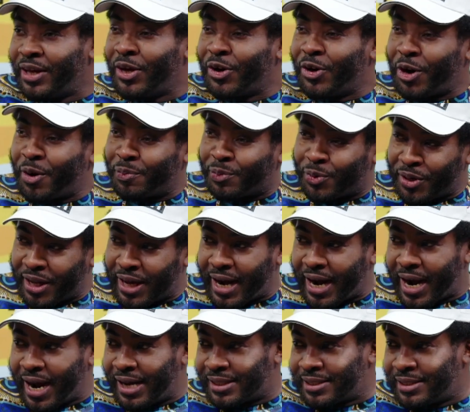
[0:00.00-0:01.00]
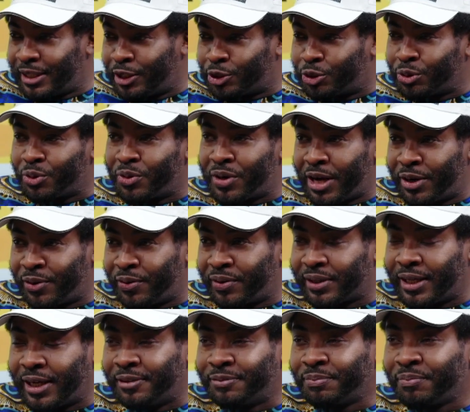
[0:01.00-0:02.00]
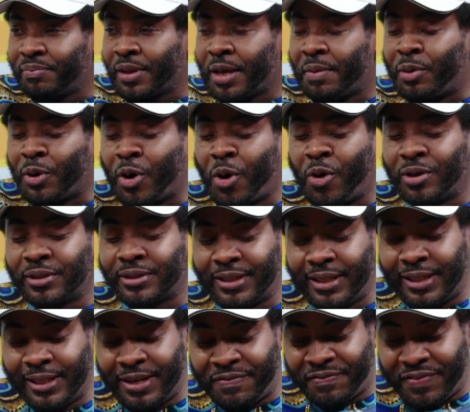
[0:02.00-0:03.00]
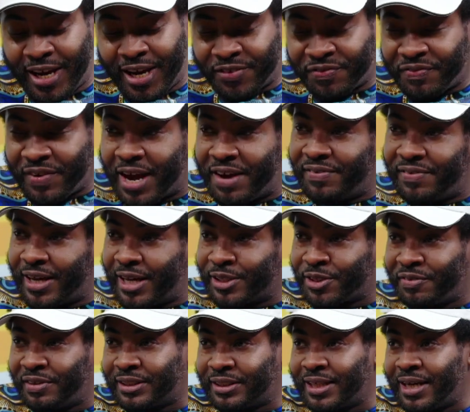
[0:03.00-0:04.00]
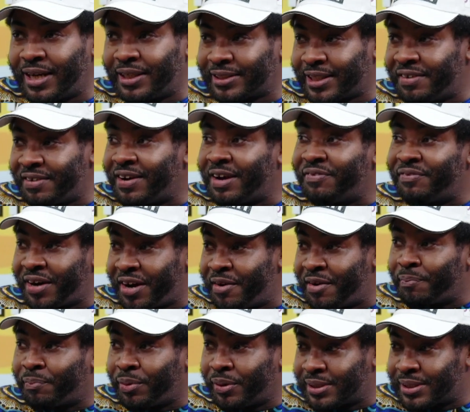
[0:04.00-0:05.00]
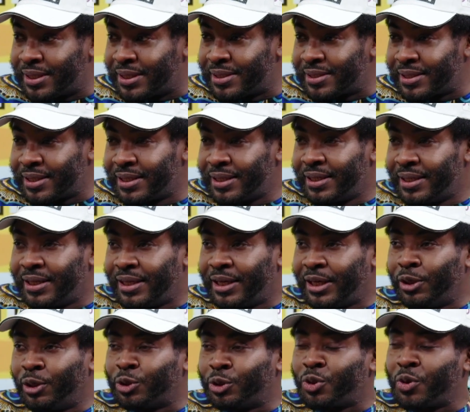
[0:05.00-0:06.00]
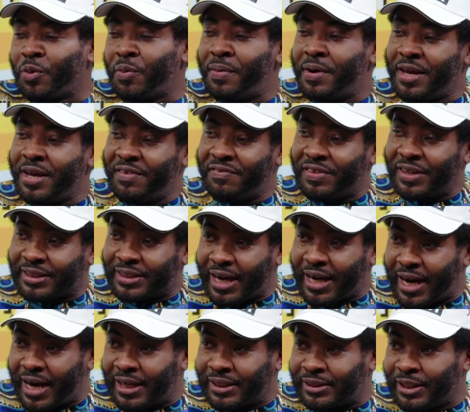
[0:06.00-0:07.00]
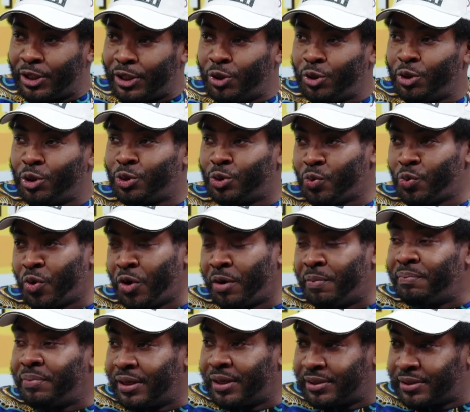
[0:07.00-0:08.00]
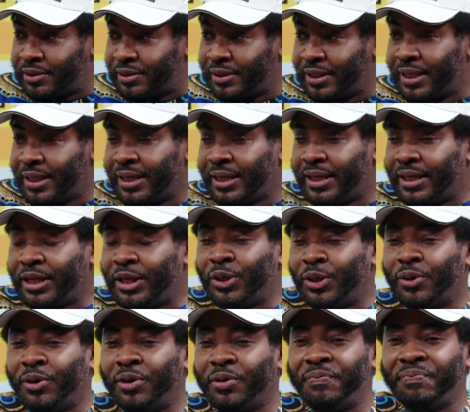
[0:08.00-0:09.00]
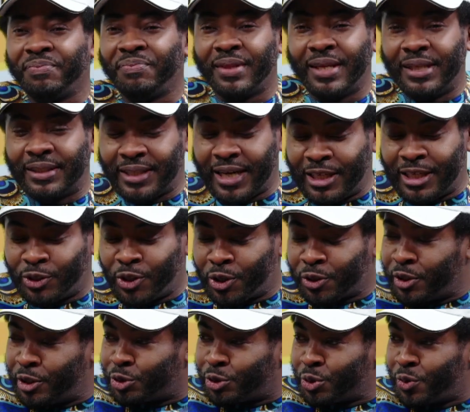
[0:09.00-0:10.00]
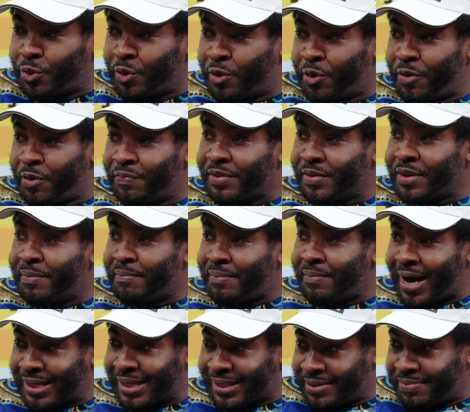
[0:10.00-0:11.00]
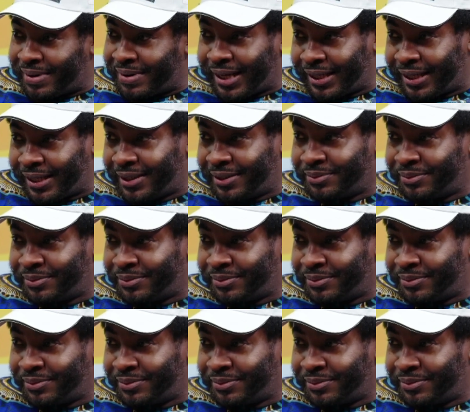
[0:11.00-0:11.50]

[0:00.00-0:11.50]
up to the heights they should grow and all that. Because the first 5 years of a child's life are very important. So if the child has a huge worm burden, the child is not going to grow maximally